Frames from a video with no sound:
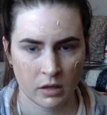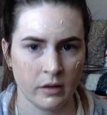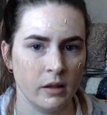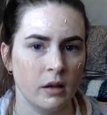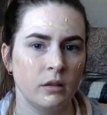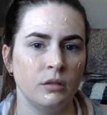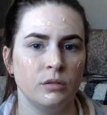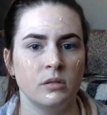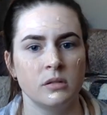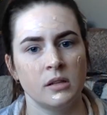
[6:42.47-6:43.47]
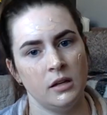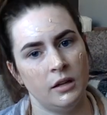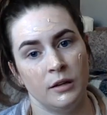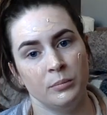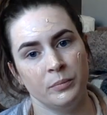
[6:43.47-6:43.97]
And then I use
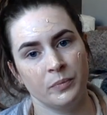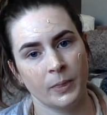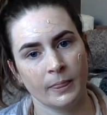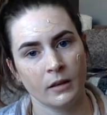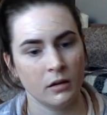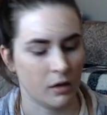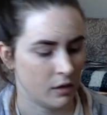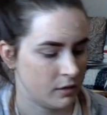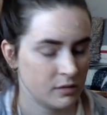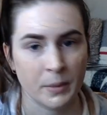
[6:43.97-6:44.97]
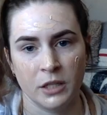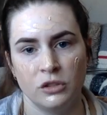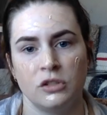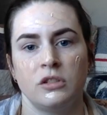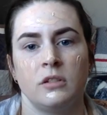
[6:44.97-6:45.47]
a
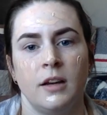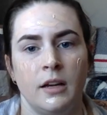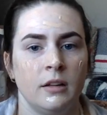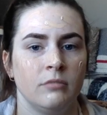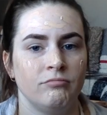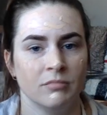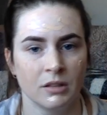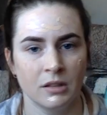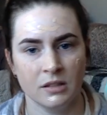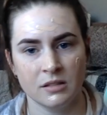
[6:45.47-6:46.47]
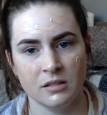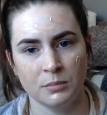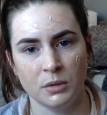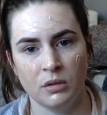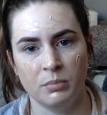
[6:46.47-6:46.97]
sponge. This is a
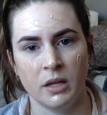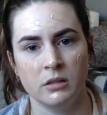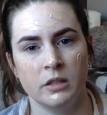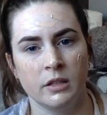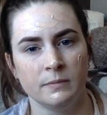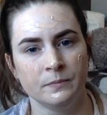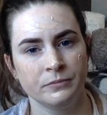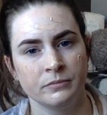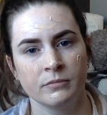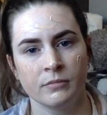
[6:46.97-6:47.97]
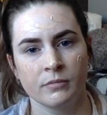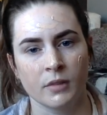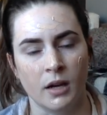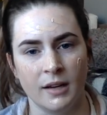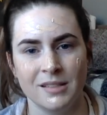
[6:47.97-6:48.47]
beauty blender.
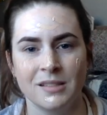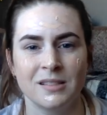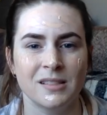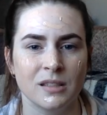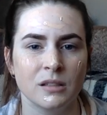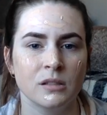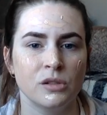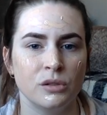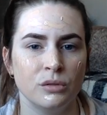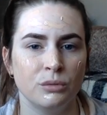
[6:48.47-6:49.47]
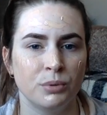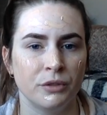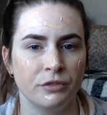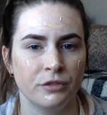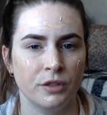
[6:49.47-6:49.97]
I still do
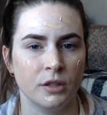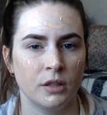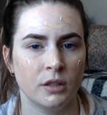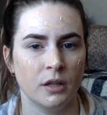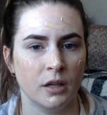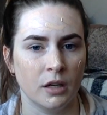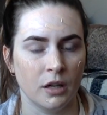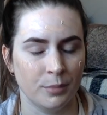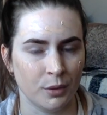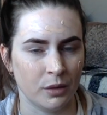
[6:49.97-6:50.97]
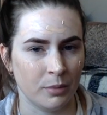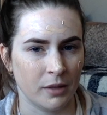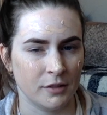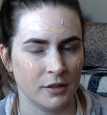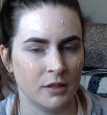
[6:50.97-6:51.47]
prefer a beauty
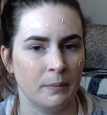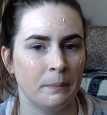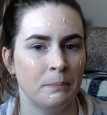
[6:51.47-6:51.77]
blender